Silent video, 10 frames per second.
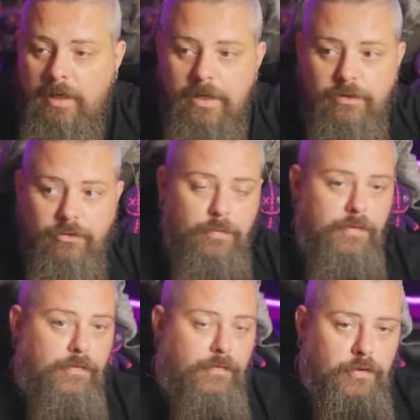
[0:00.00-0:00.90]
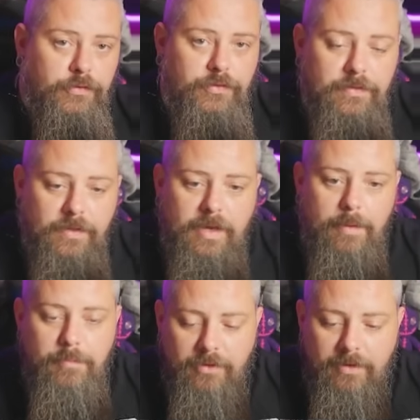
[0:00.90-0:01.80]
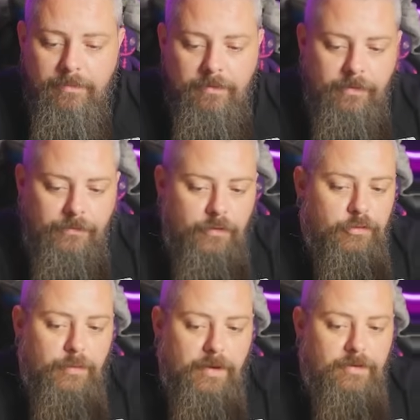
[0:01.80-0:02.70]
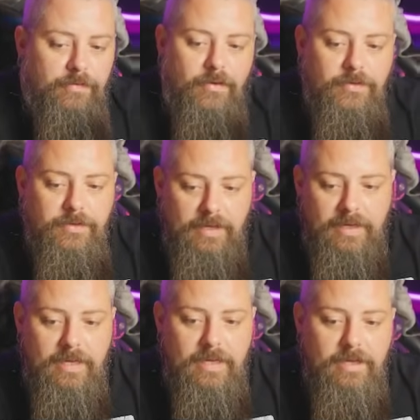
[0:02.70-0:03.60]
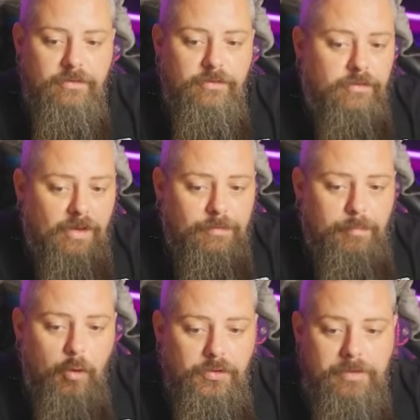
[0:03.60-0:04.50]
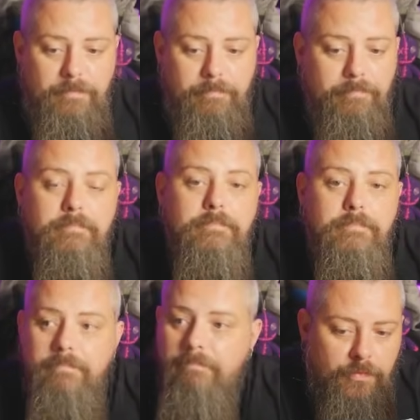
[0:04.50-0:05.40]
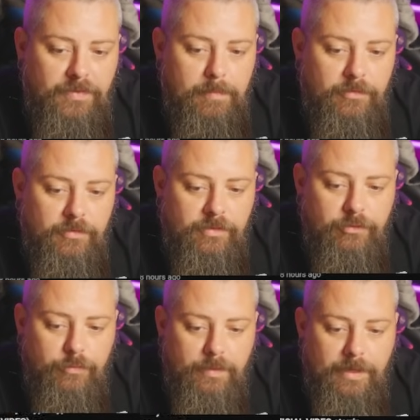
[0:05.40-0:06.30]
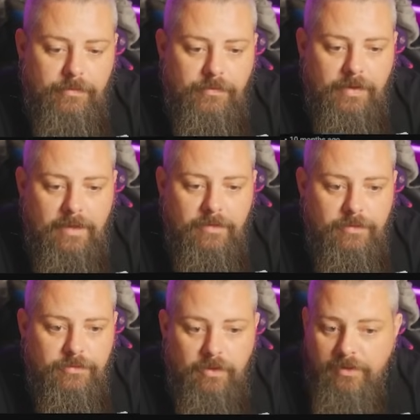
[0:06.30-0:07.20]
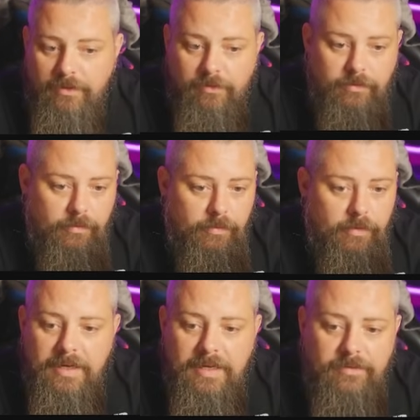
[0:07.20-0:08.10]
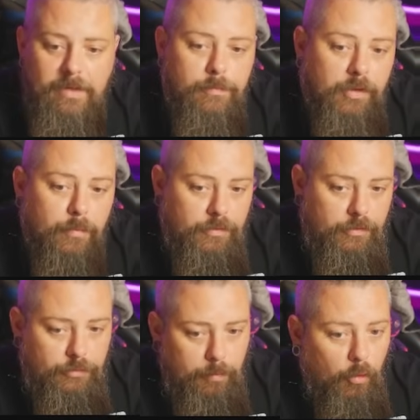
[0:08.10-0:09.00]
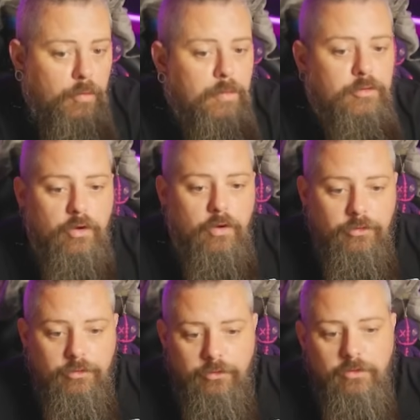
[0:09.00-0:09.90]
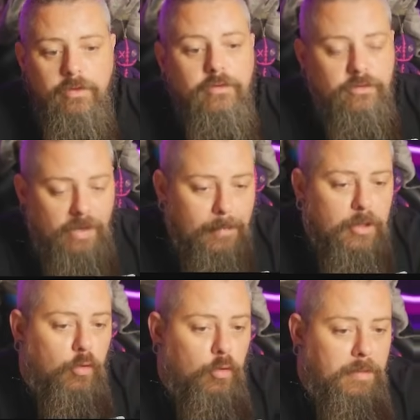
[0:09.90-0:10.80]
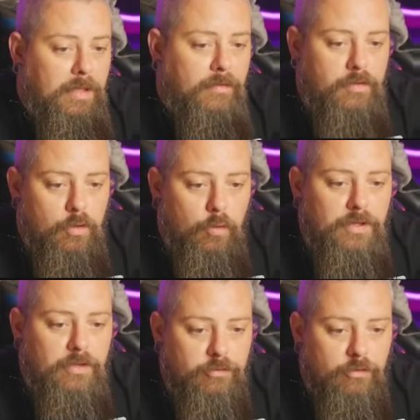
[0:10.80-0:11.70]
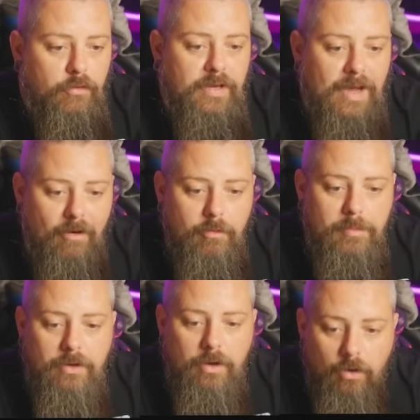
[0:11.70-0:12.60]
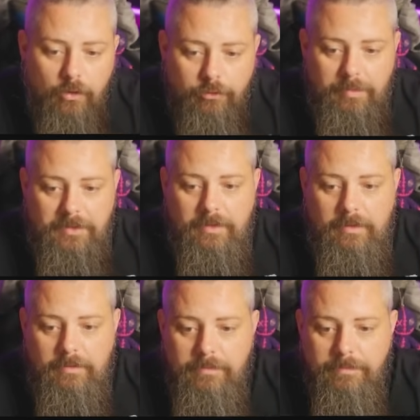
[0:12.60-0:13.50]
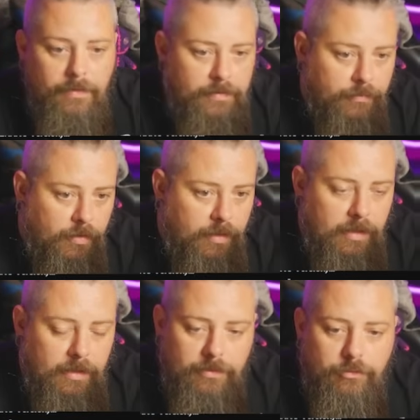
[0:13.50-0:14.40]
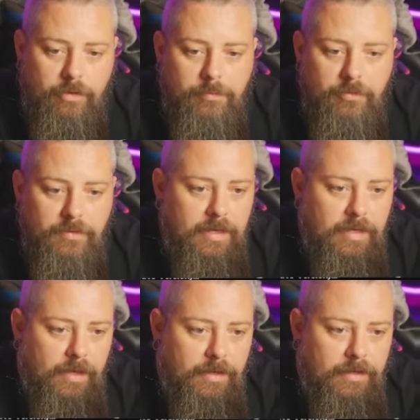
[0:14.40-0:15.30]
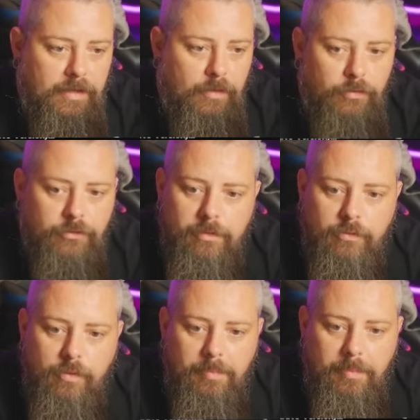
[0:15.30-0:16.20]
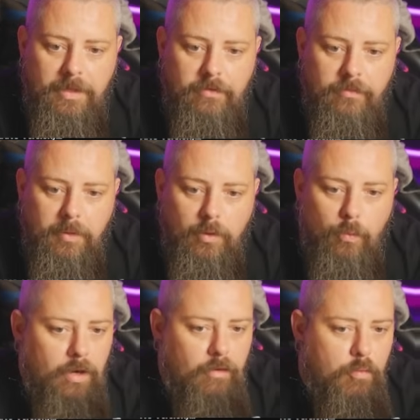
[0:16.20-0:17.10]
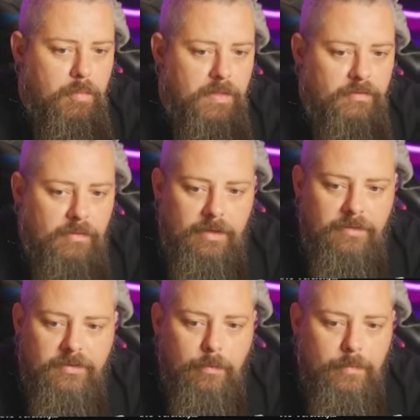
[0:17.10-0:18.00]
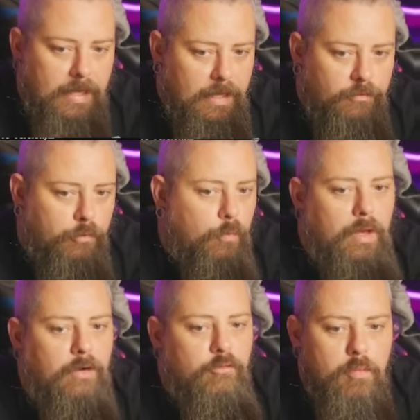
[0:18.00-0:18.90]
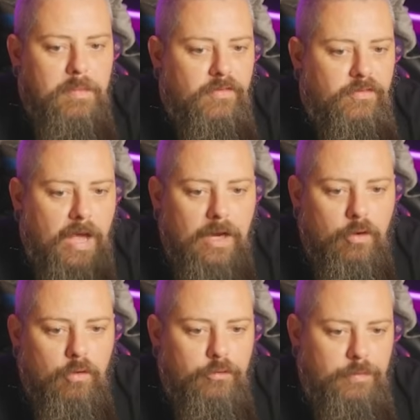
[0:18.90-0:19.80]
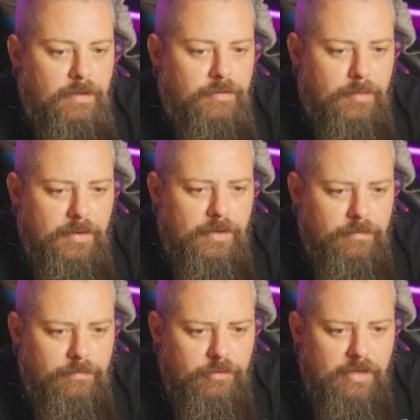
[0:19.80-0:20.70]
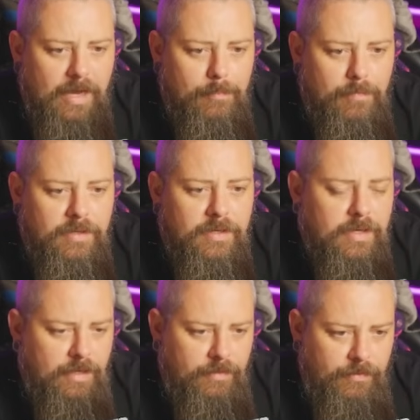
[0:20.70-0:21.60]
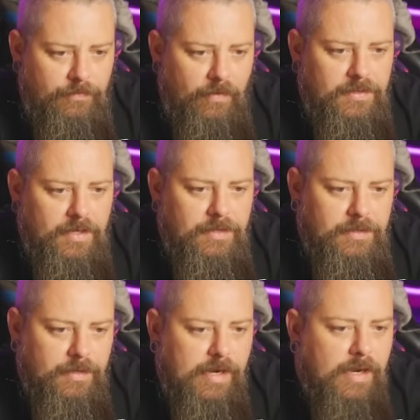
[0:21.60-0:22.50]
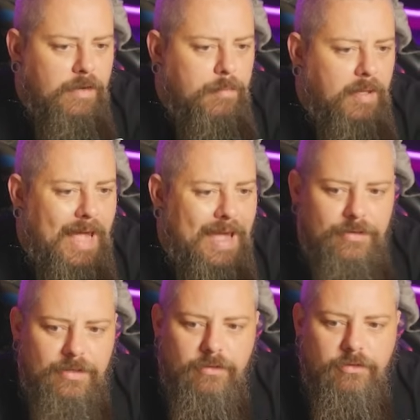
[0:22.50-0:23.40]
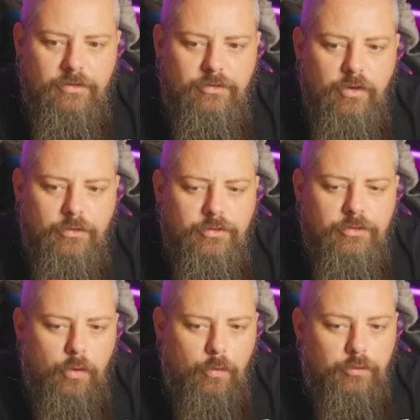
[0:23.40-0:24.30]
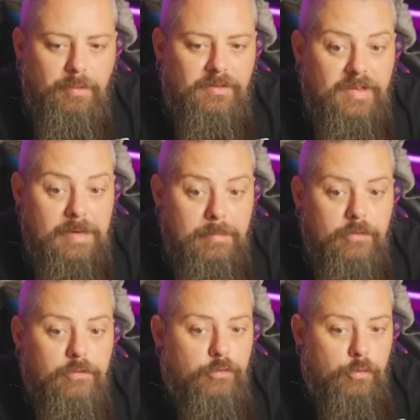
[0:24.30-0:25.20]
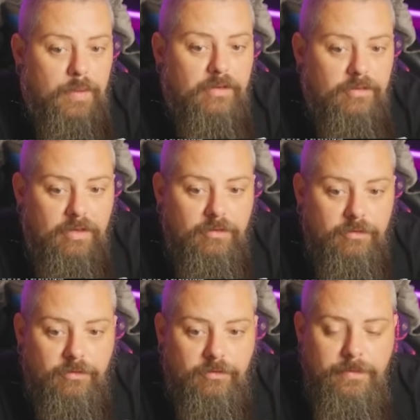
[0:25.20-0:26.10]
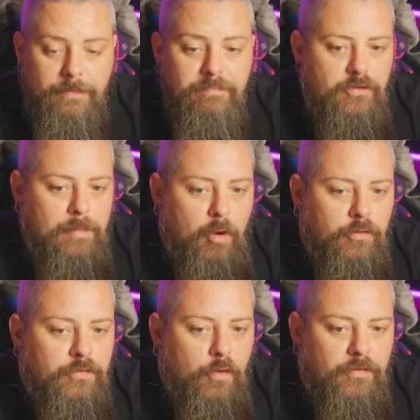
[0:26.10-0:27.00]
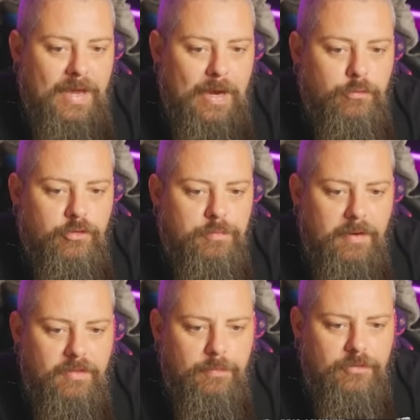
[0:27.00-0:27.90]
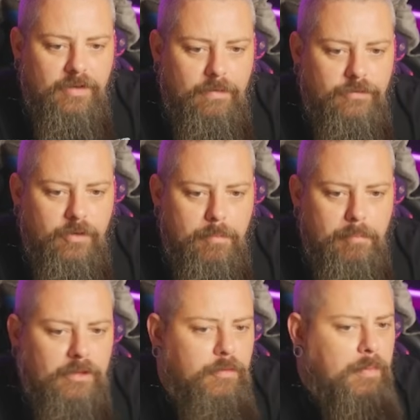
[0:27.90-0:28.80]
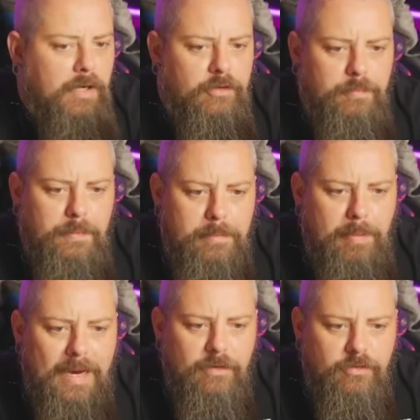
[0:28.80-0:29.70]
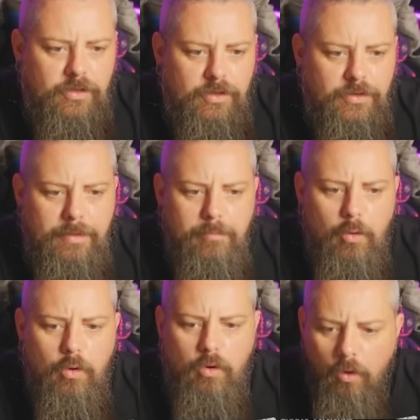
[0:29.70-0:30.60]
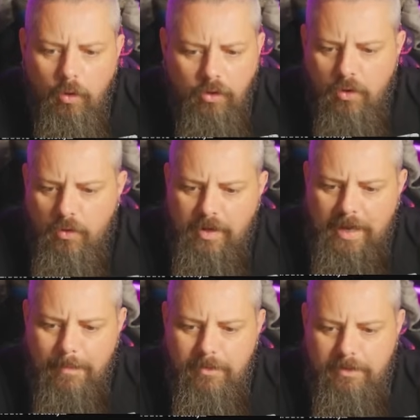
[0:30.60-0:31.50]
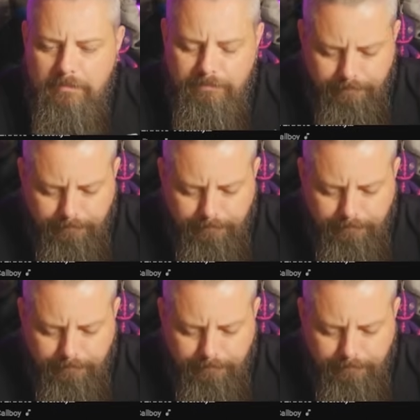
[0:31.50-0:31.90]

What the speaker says: Okay, so the first thing that comes up, the first one I find is Seth Borden. Proof demons exist, we'll never forget this night. And he teams up with Exploring with Josh, Sam and Colby at the old historic Harriman Hospital. And they've got a little description there, and it all seems quite believable. While roaming the dark halls with nothing but a night vision camera, they find undeniable evidence it's not just ghosts, but demons do exist. Tripods fall off couches by themselves, multiple unexplained bangs are heard, and more, all caught on camera.